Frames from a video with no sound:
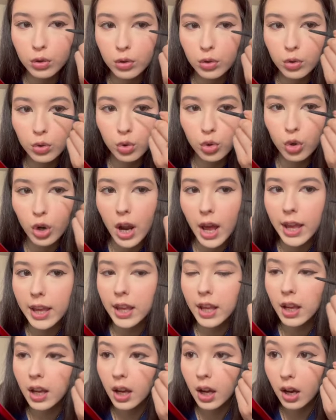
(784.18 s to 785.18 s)
to do
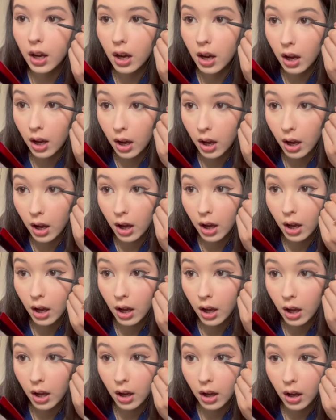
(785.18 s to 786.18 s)
like
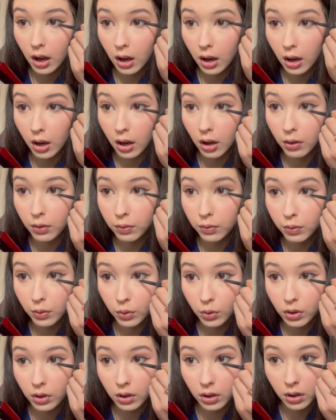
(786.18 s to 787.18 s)
a
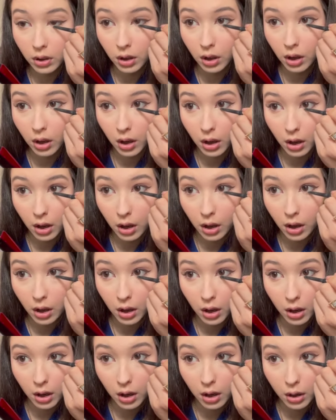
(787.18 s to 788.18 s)
full
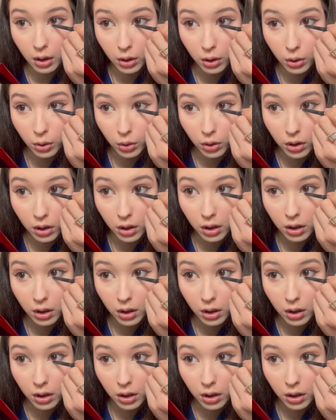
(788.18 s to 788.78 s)
look.